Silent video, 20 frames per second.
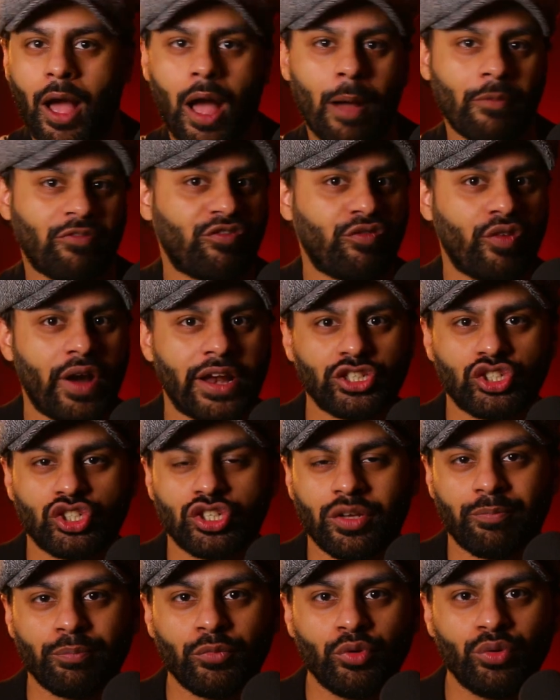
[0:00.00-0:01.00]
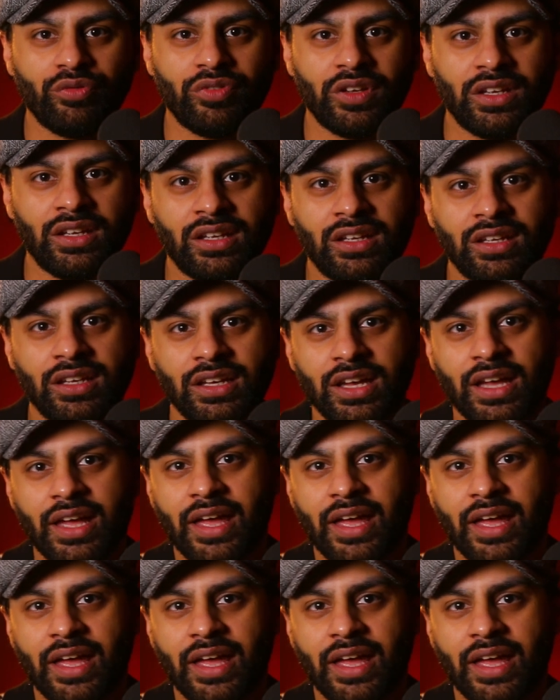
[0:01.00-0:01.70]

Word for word: a friendship movie.